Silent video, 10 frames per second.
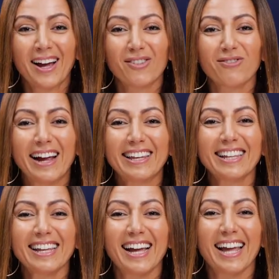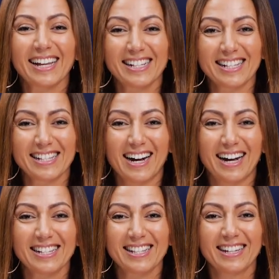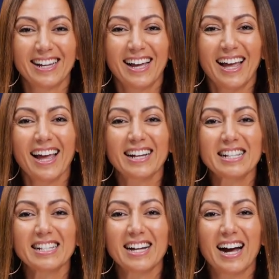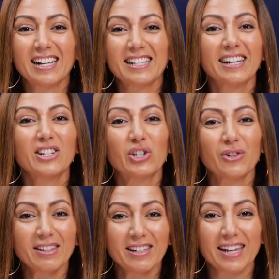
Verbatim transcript: Regular exercise. Exercising during the